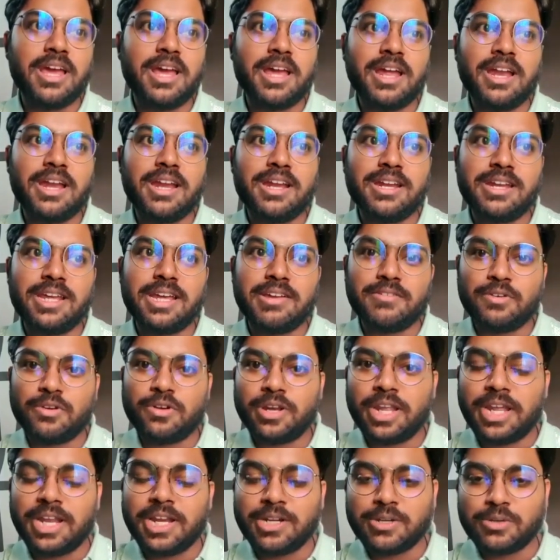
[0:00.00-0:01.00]
and I
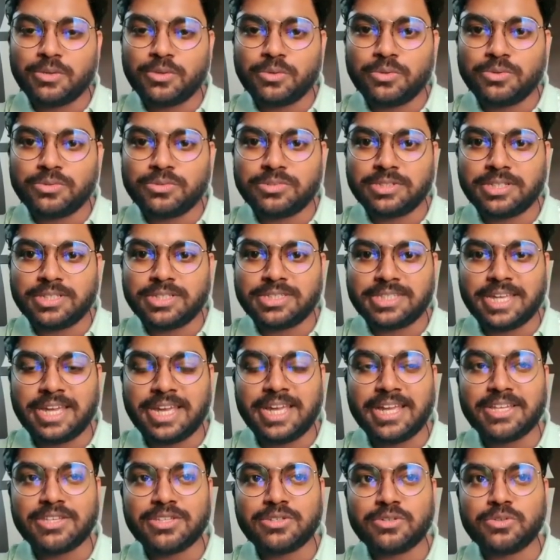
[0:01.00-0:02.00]
would like to say
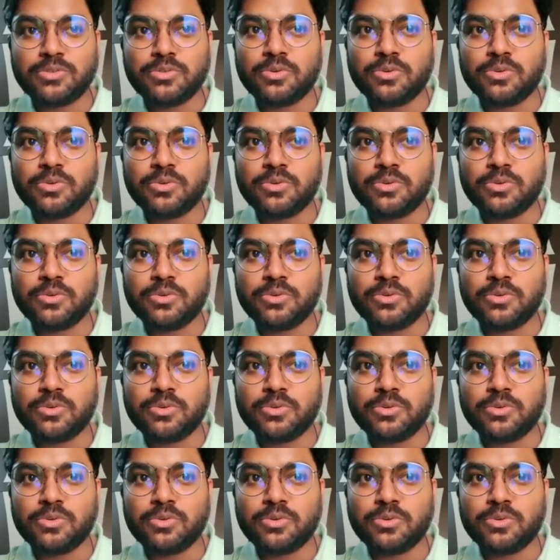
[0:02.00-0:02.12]
thanks